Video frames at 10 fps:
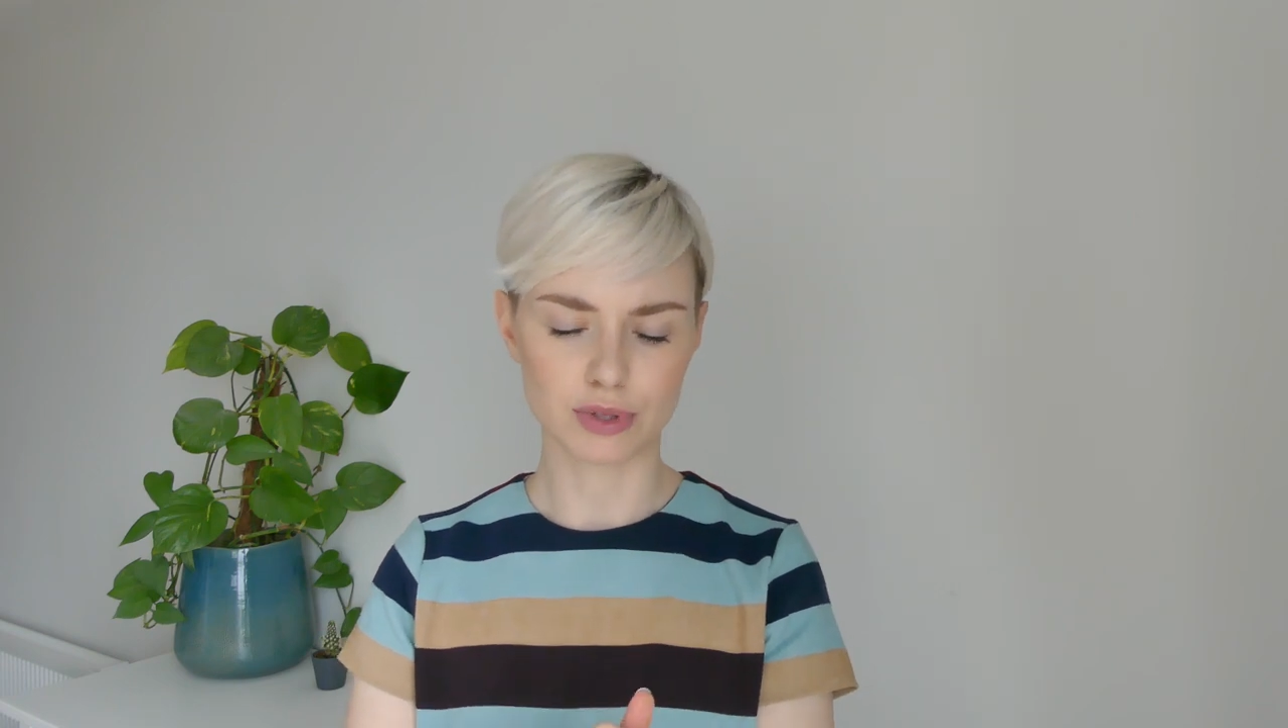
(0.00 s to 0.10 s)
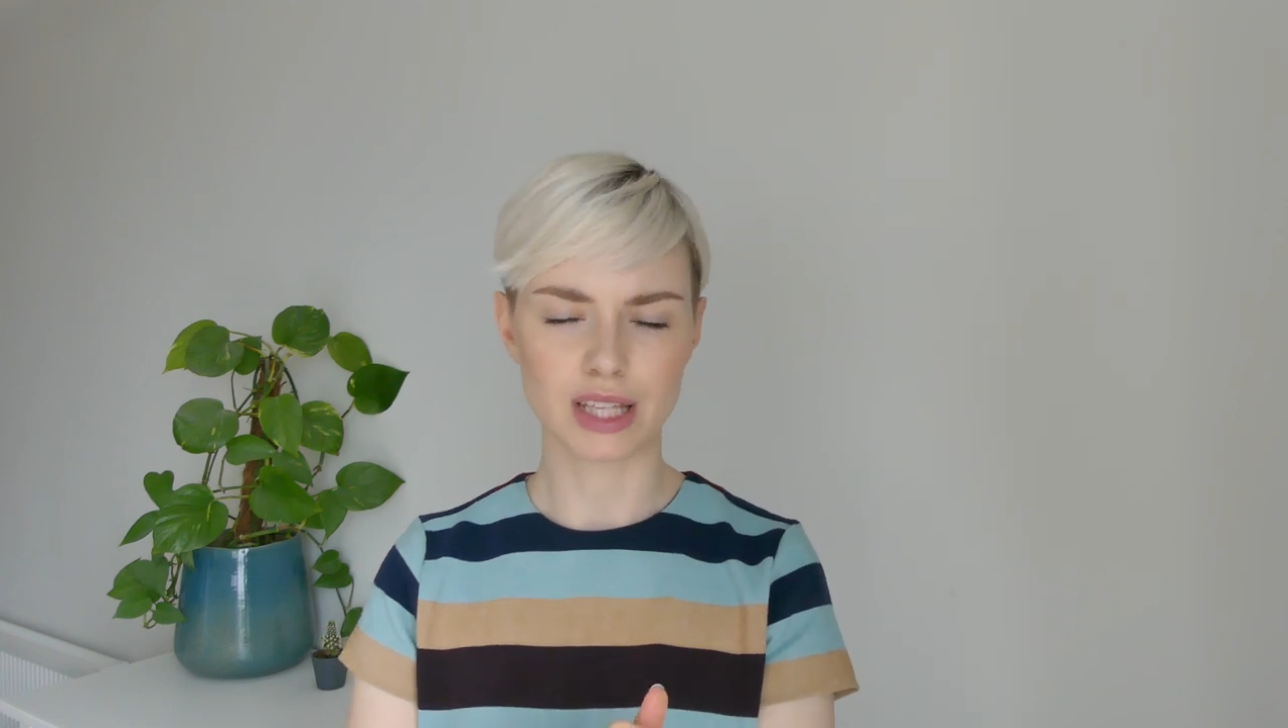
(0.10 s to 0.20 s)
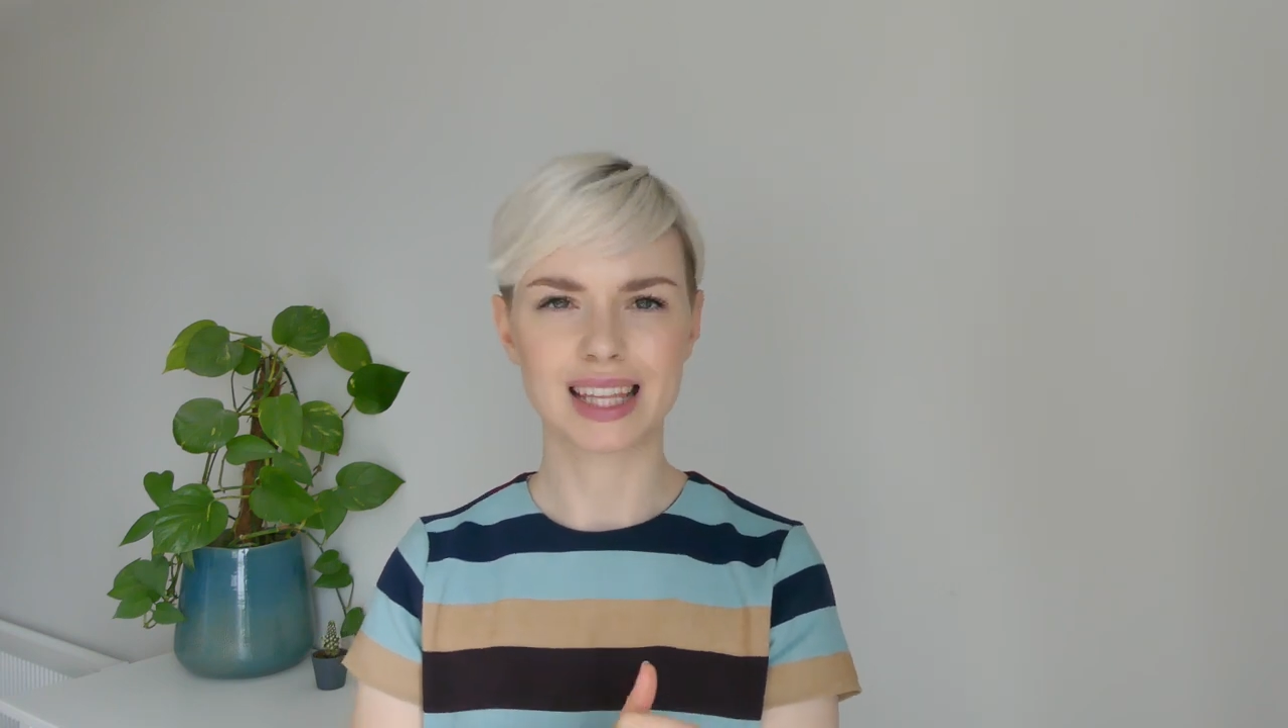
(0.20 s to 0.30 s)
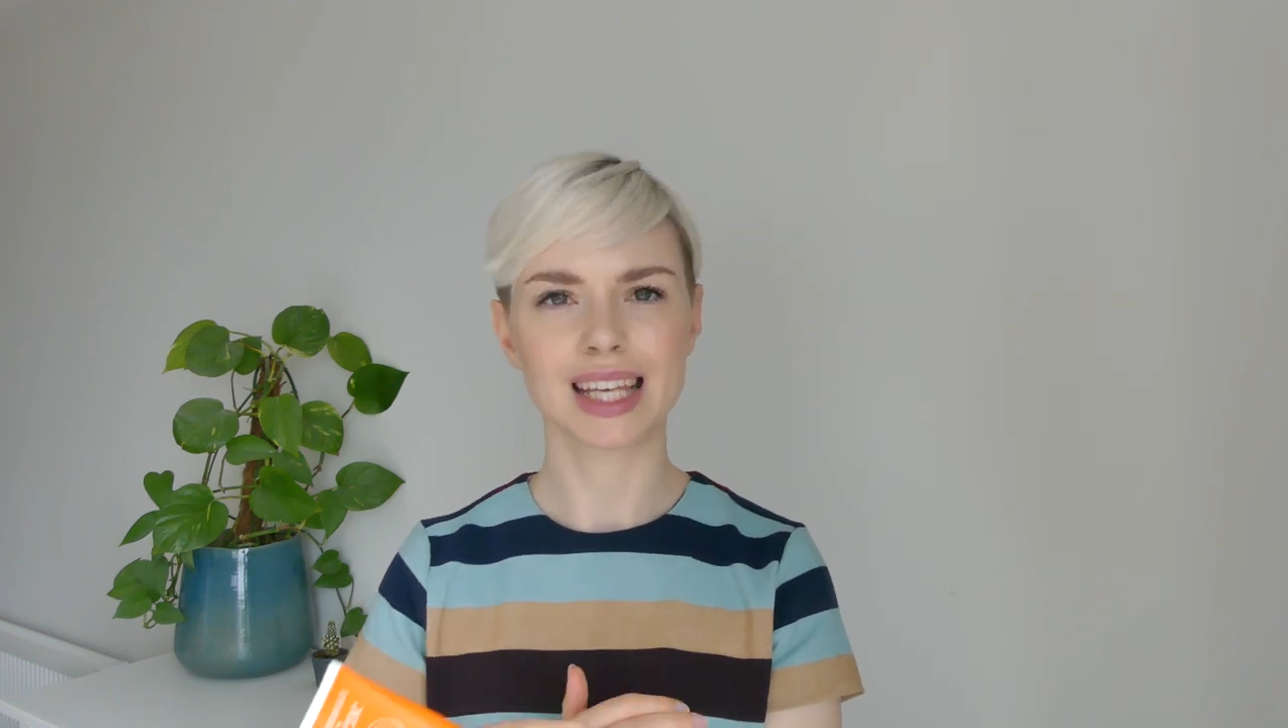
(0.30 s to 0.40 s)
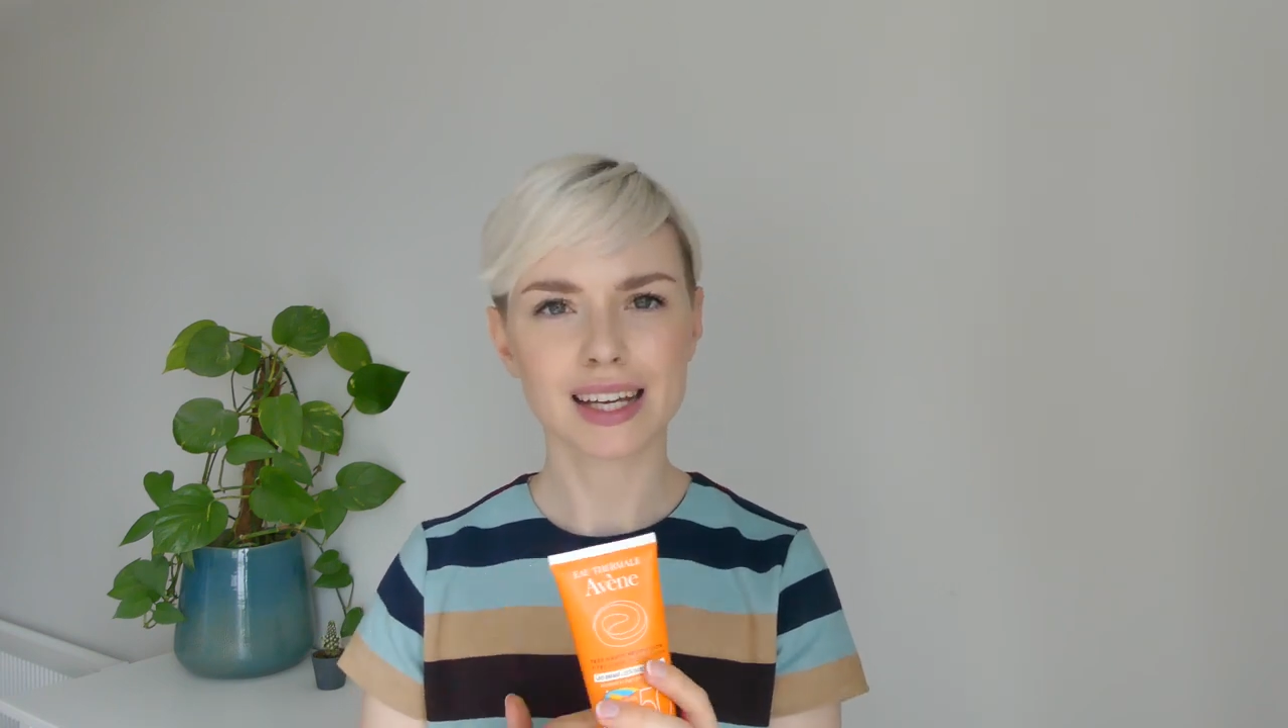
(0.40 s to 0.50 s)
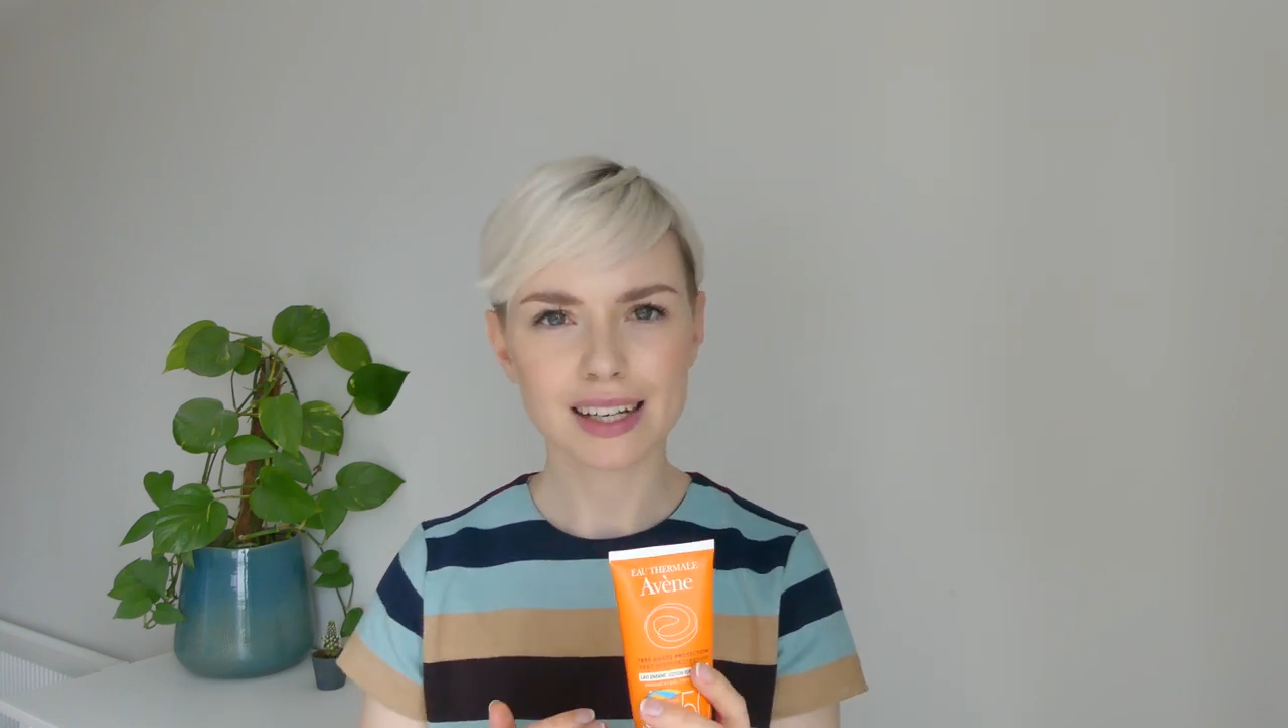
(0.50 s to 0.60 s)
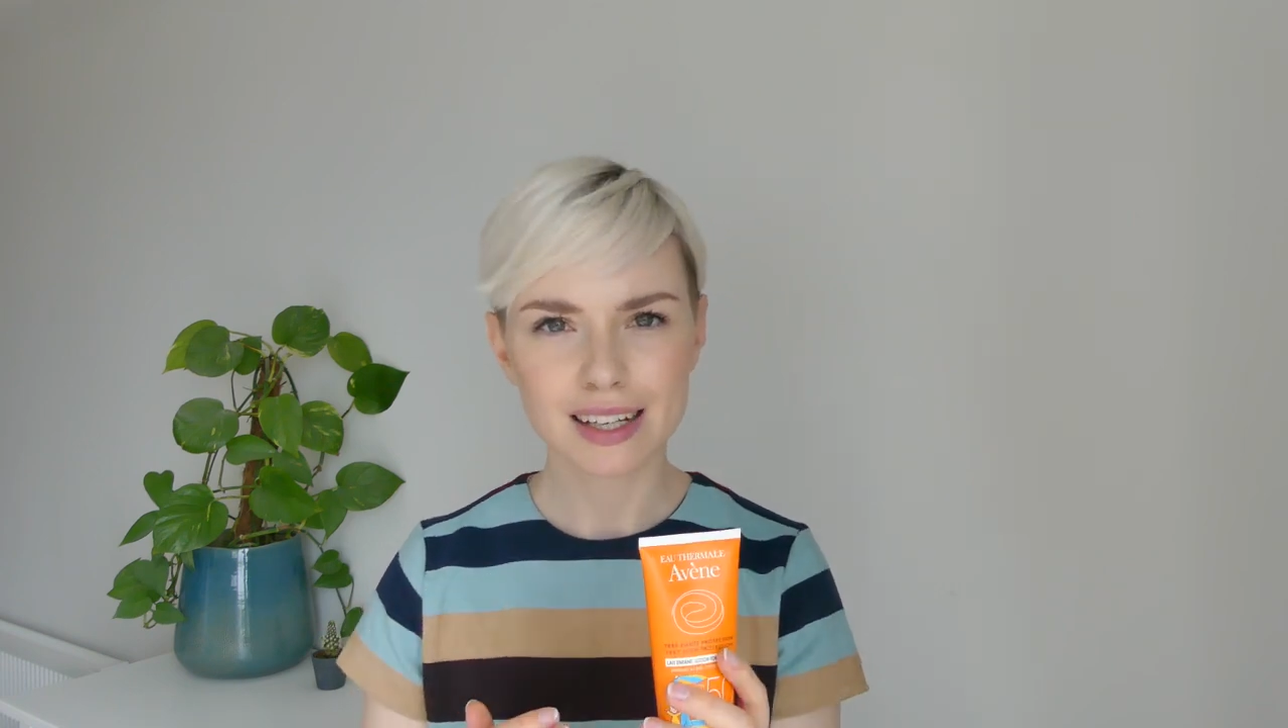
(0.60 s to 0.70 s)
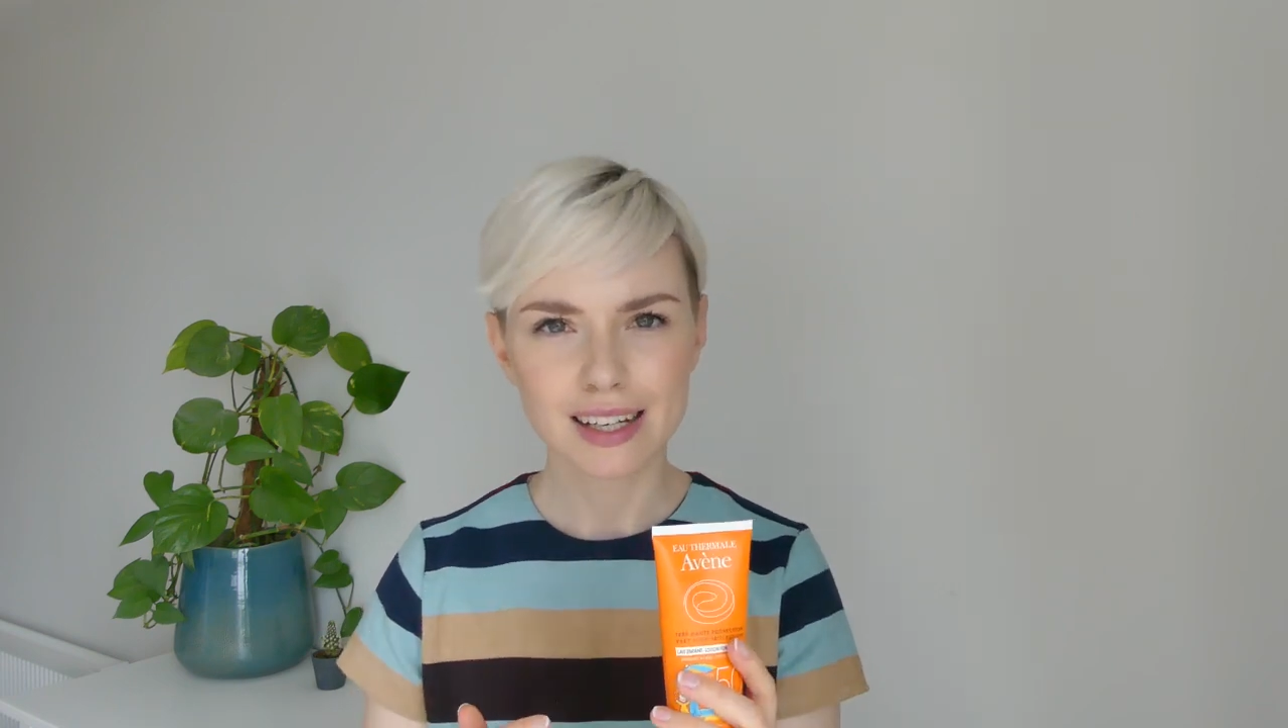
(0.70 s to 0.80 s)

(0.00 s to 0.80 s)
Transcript: be thick,